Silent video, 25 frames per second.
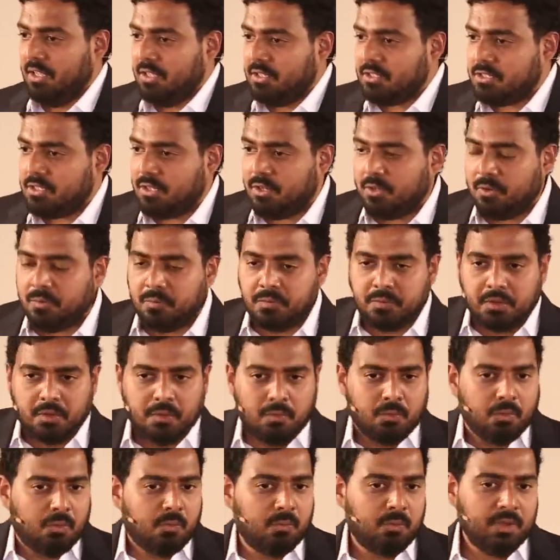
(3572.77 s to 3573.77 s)
So
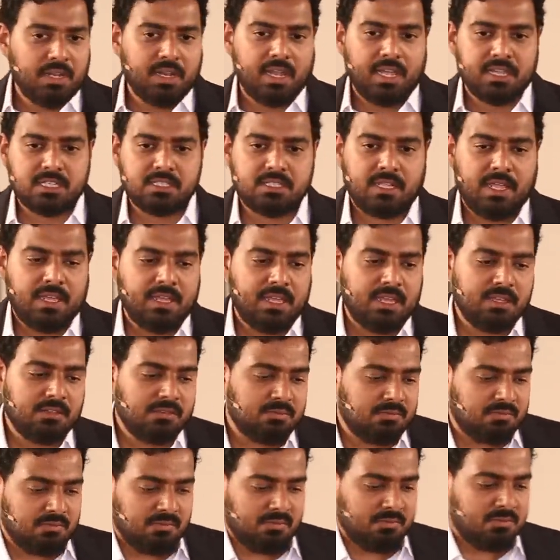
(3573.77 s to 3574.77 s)
we like
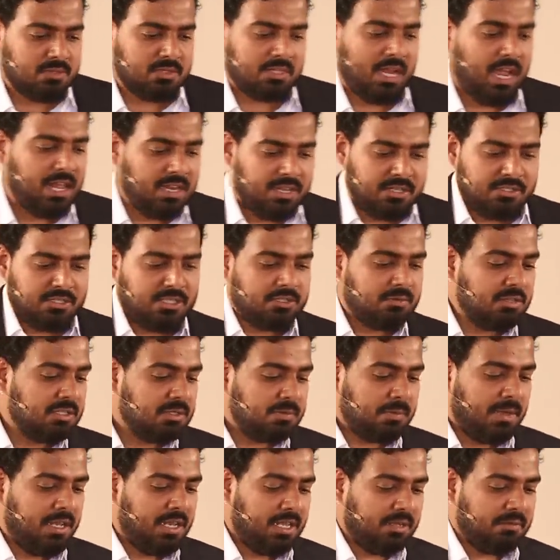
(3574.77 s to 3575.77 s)
taking challenges with
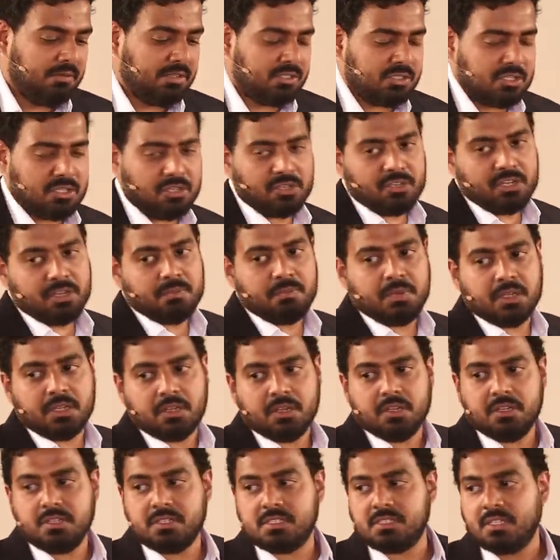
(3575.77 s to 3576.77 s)
spelling with children
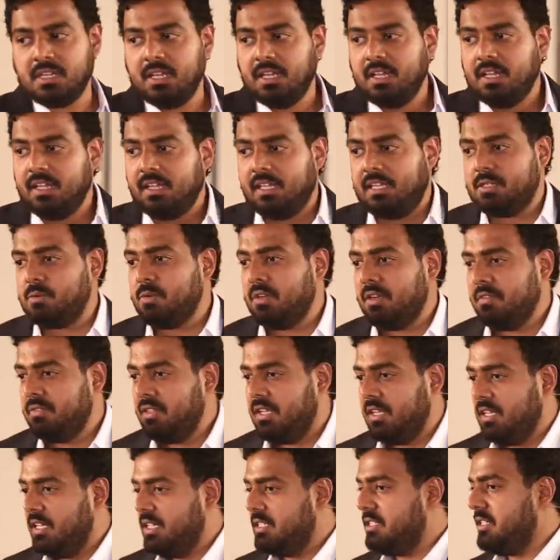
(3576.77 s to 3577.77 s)
because it's one of
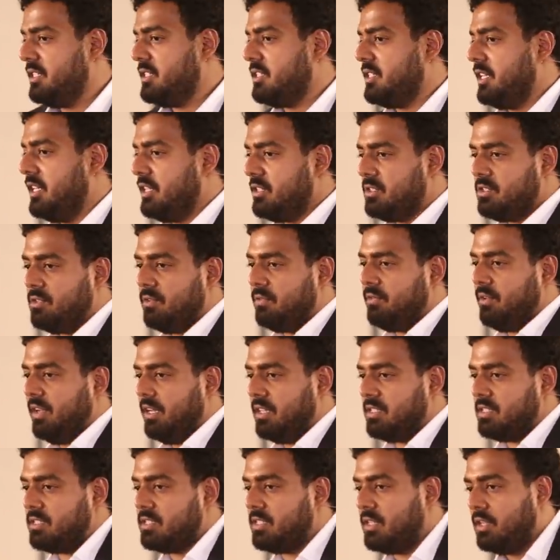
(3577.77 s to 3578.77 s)
the easiest things to
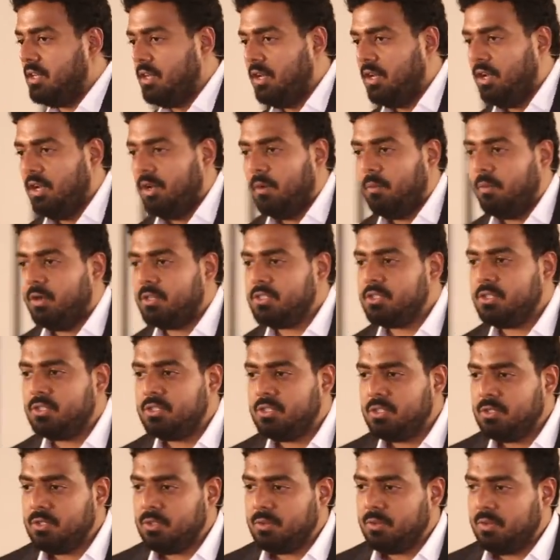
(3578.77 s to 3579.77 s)
fix. What you
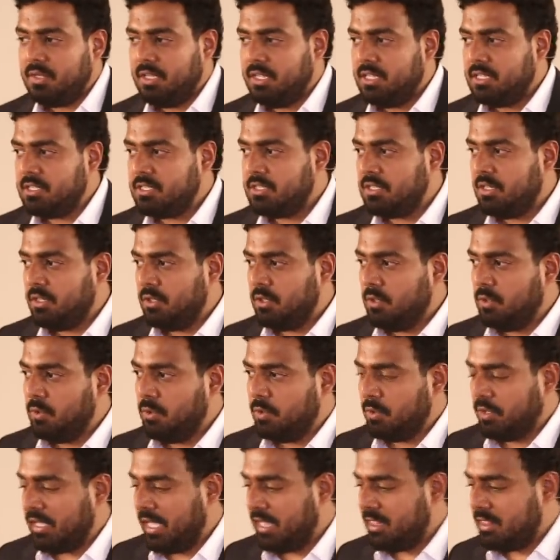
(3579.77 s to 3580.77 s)
do is
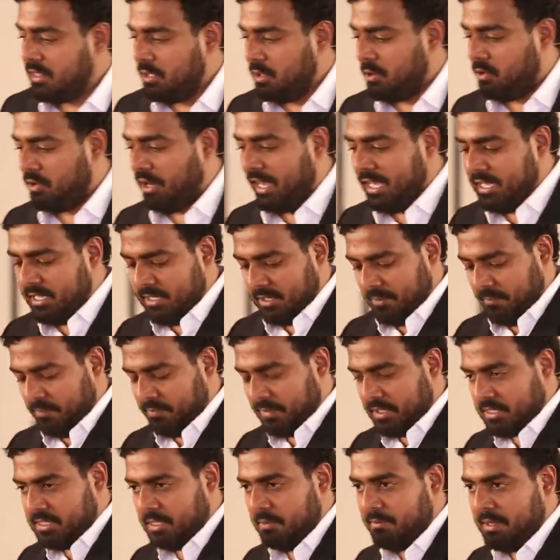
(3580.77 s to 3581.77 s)
you write
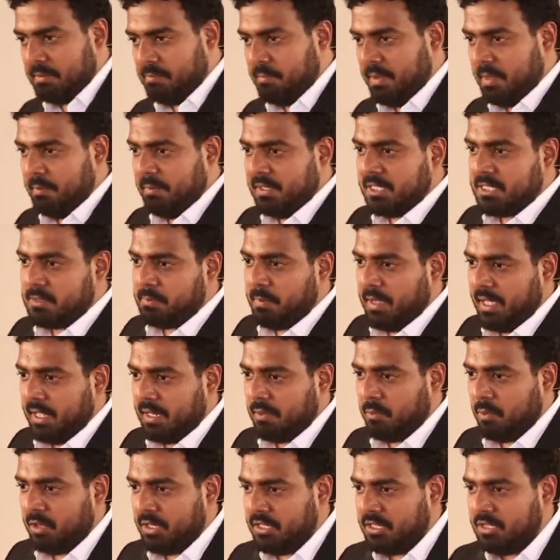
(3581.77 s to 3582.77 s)
See, when people
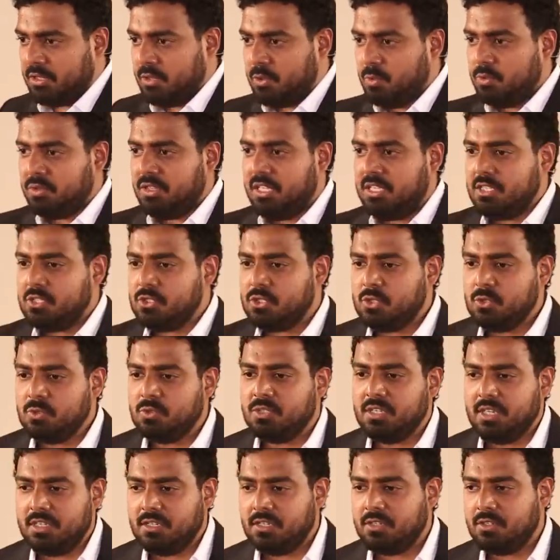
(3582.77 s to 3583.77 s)
spell, what are the two things you
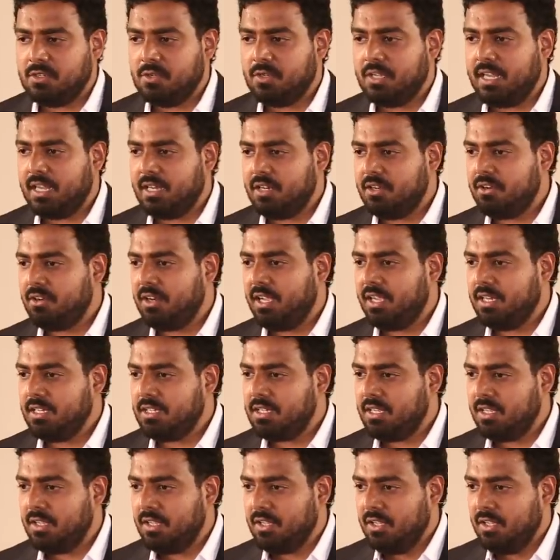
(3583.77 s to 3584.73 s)
did to get it right?